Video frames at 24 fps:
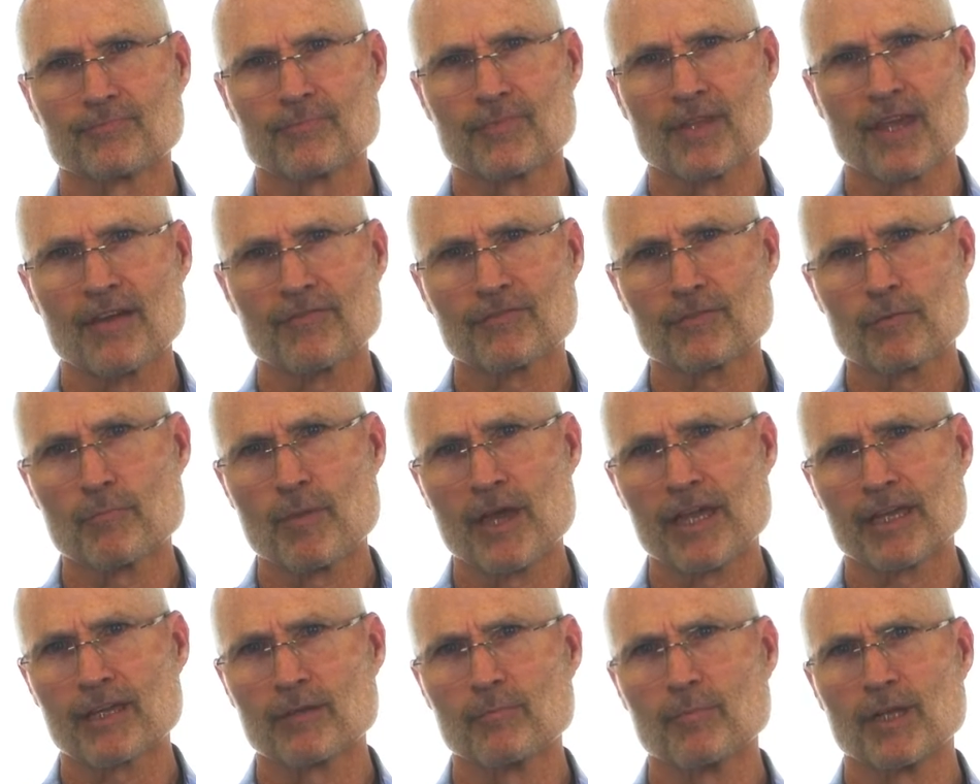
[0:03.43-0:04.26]
you have to
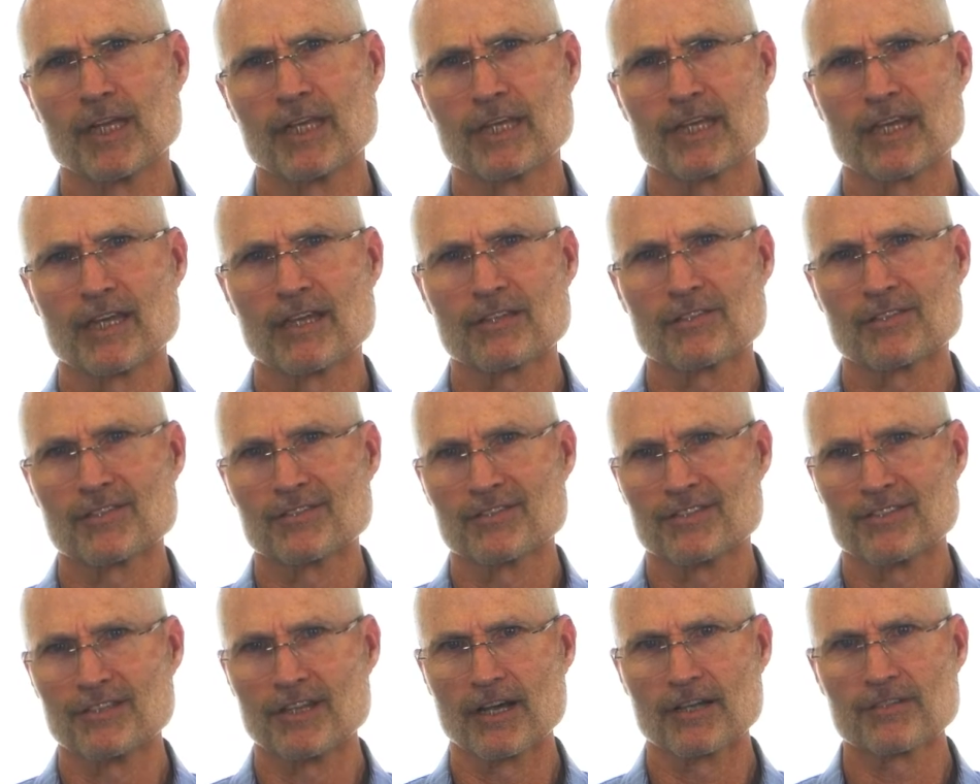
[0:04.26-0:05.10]
make, in many
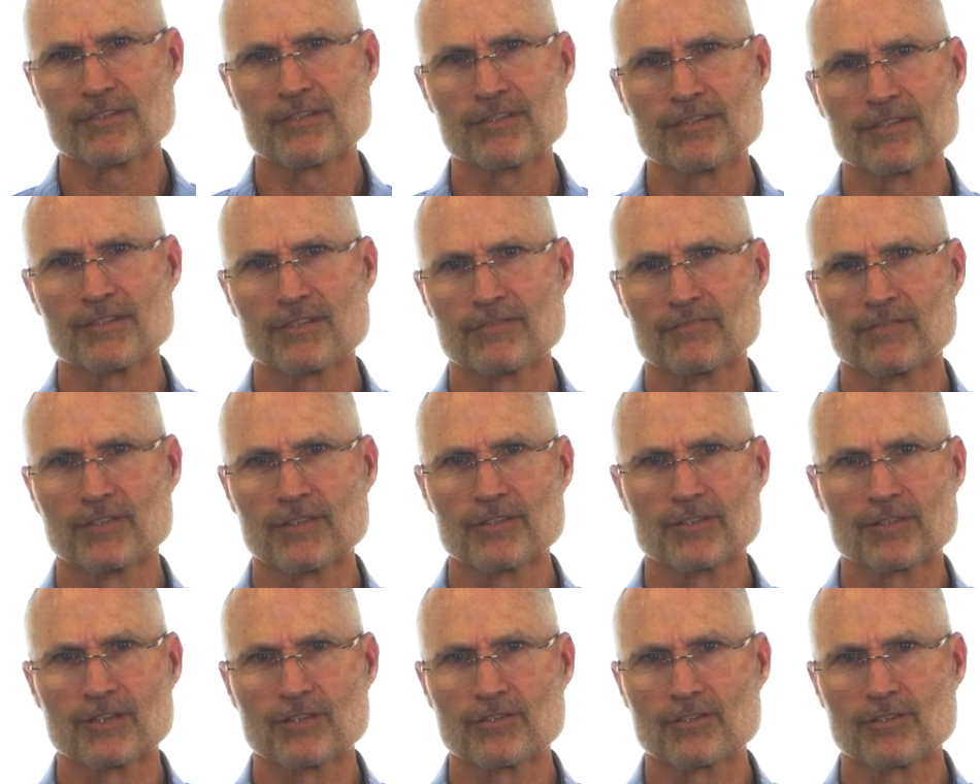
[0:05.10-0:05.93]
cases, dozens of
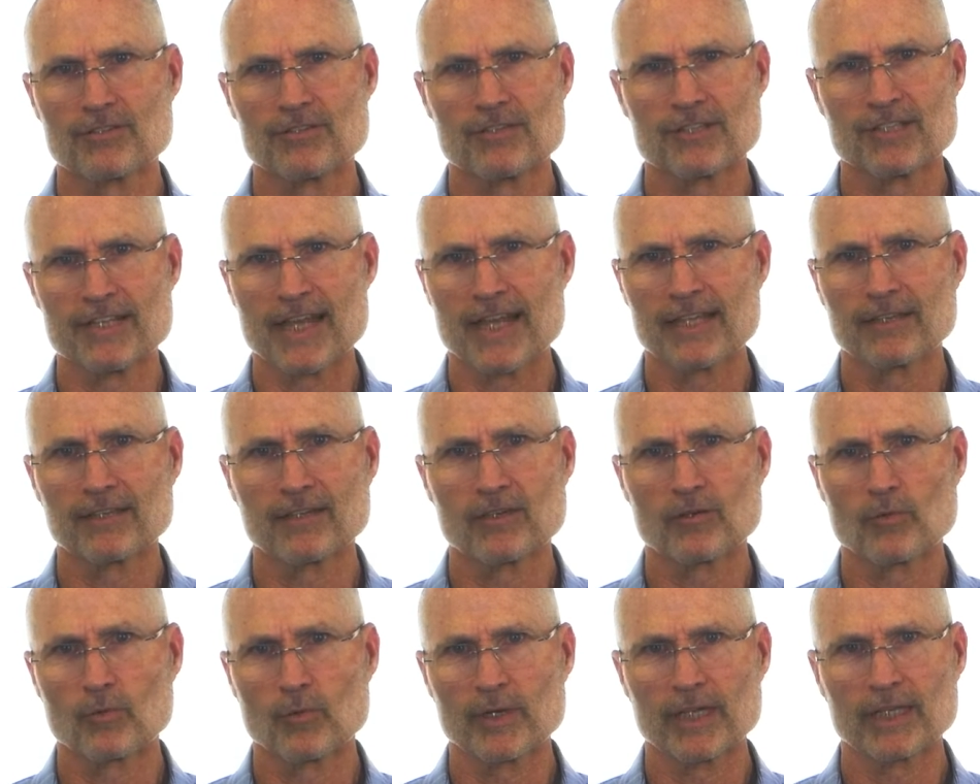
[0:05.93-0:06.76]
decisions daily
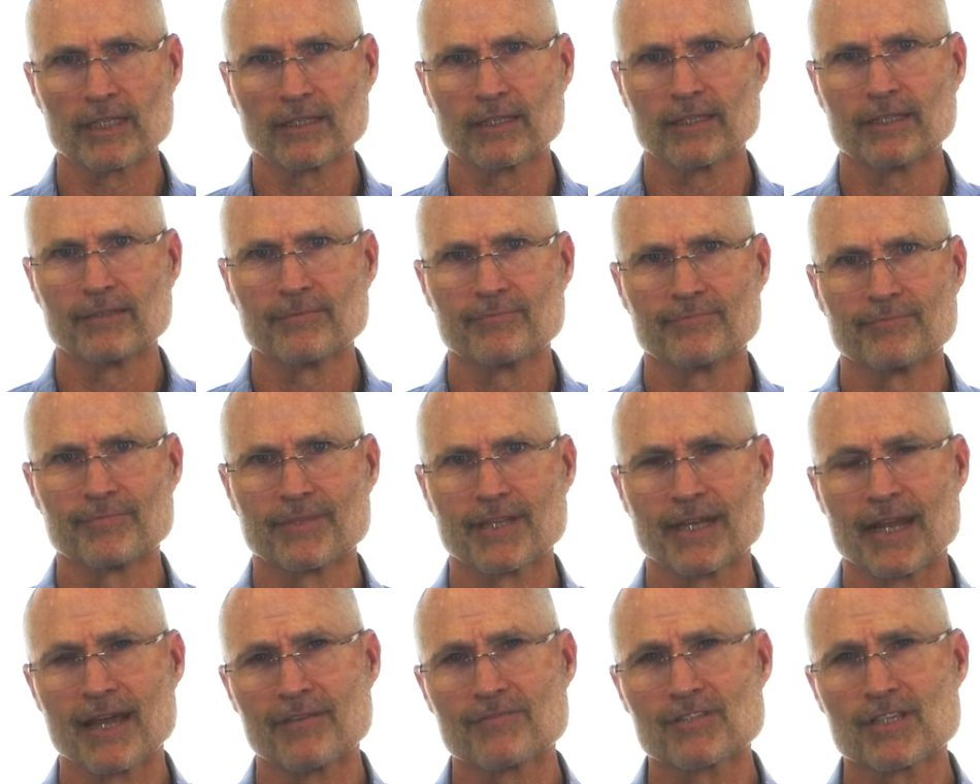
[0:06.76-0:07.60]
or weekly
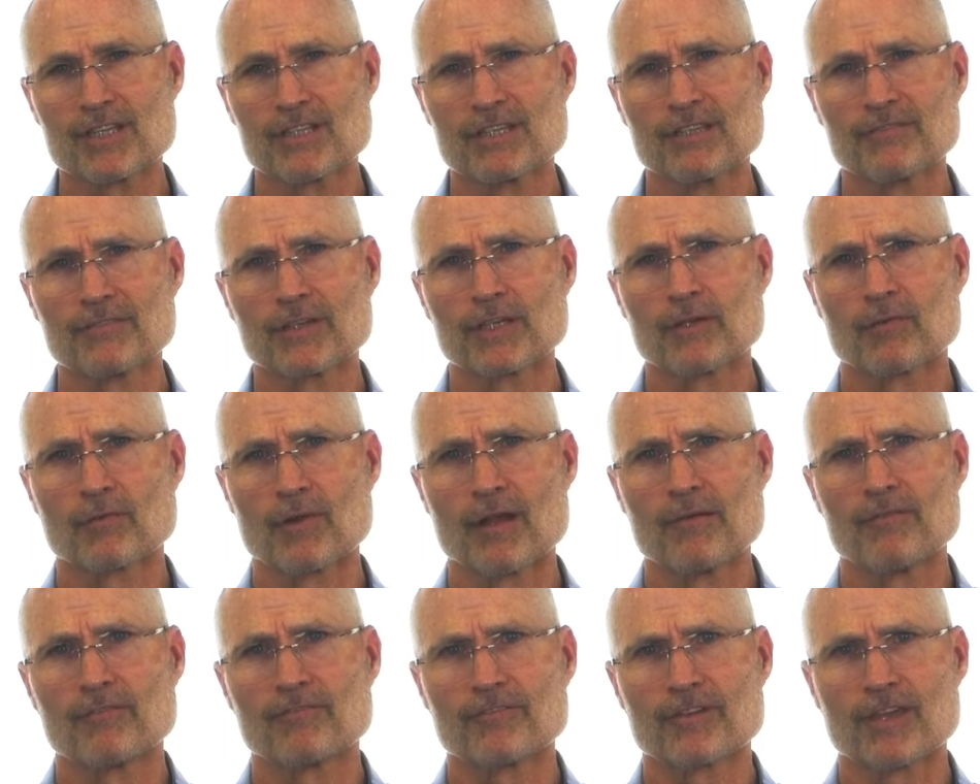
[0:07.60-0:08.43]
that have significant
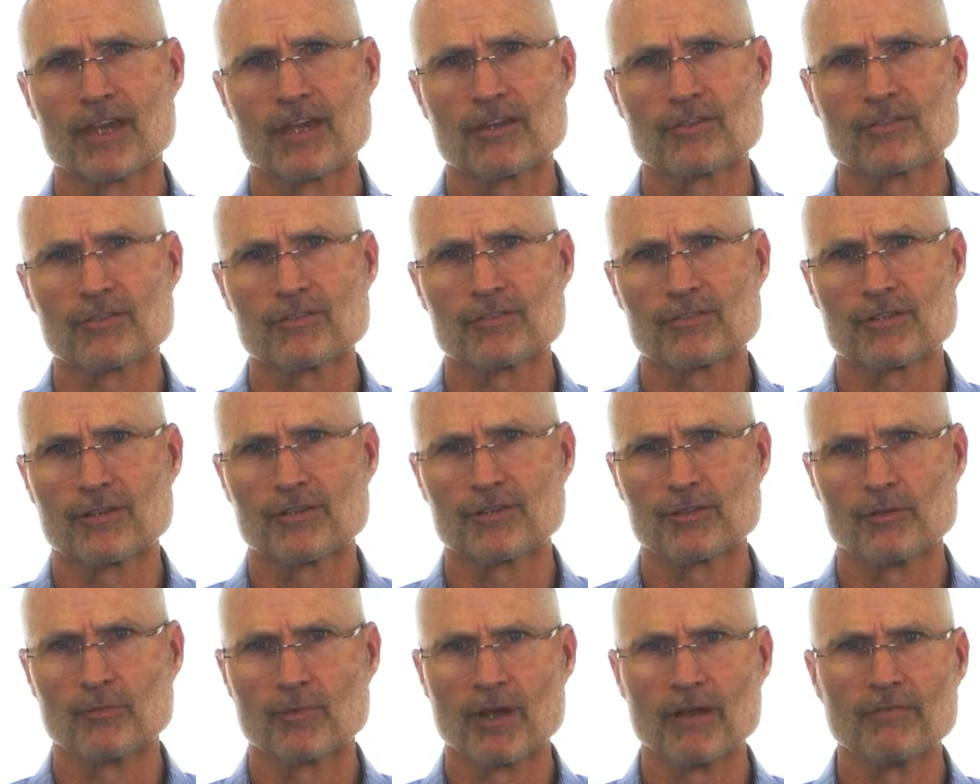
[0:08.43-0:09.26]
ramifications on
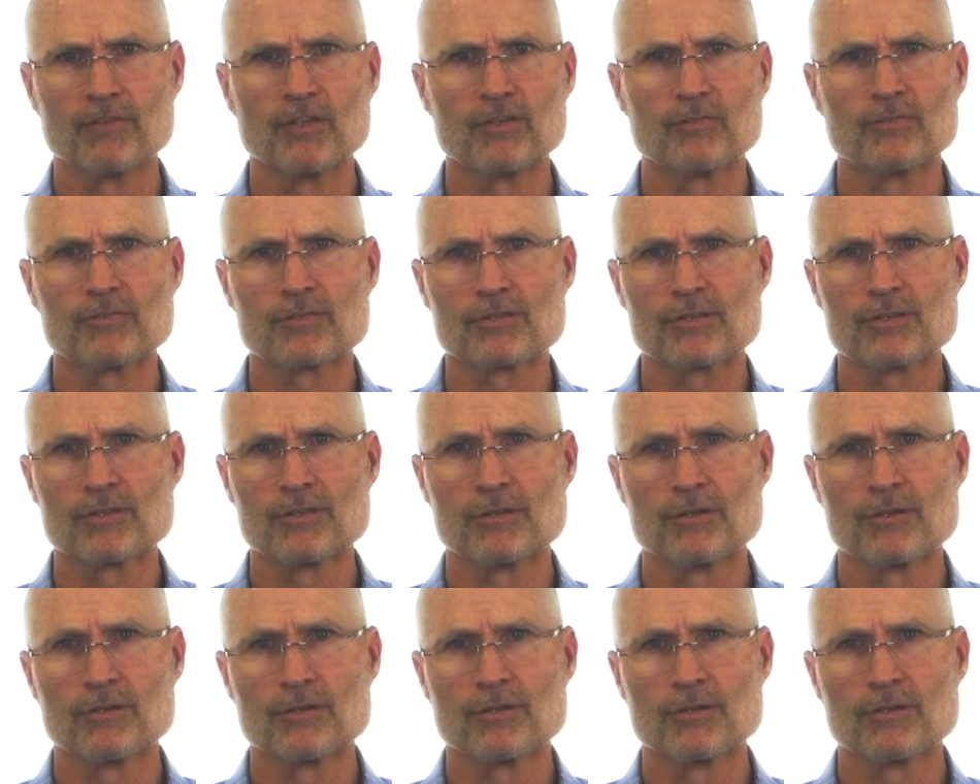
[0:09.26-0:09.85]
your revenues,